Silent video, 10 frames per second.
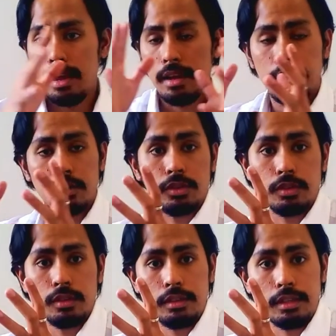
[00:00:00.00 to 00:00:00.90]
and
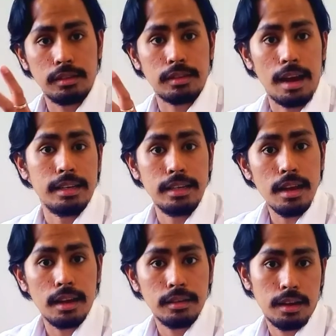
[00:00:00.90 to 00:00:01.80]
this is the
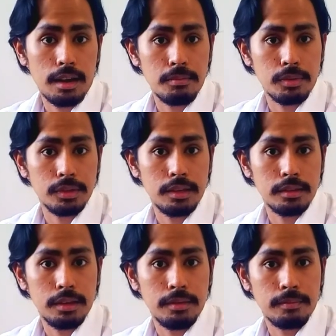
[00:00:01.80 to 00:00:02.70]
idea that I
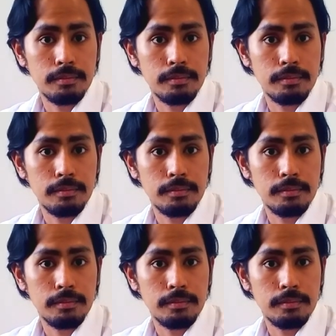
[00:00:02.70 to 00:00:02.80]
presented.